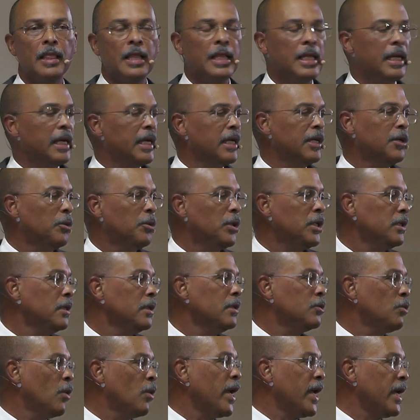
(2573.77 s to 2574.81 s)
in a
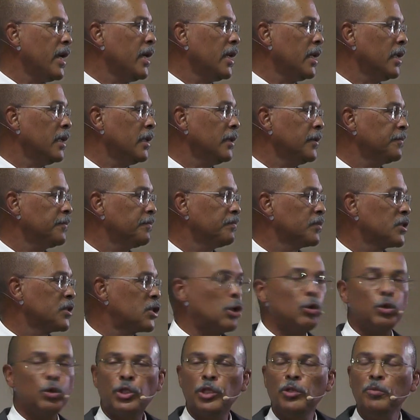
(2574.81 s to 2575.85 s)
world where
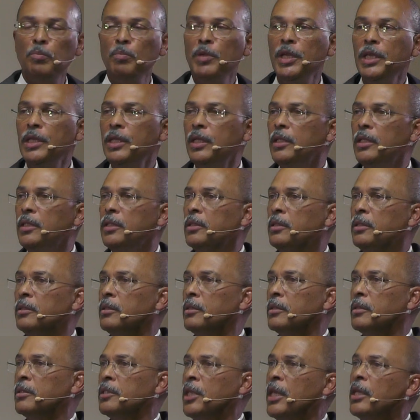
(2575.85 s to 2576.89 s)
social media
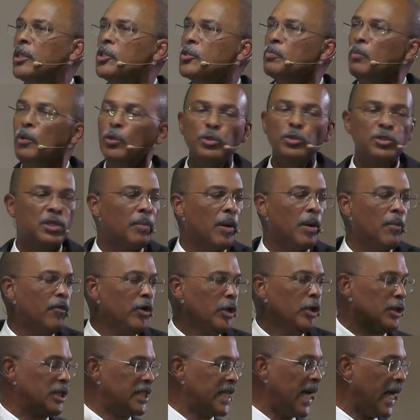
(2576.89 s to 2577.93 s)
takes most of our
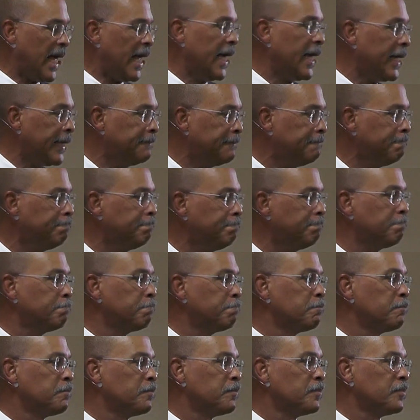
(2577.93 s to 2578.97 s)
time,
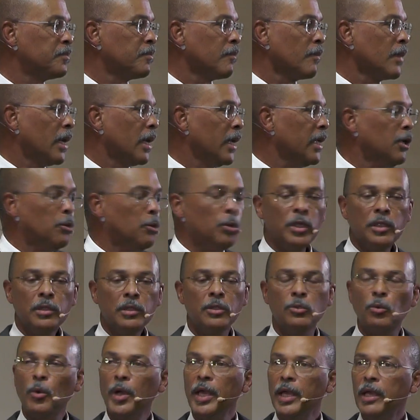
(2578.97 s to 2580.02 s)
in a world
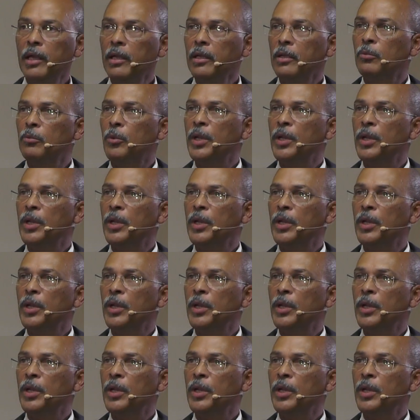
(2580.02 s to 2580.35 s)
where we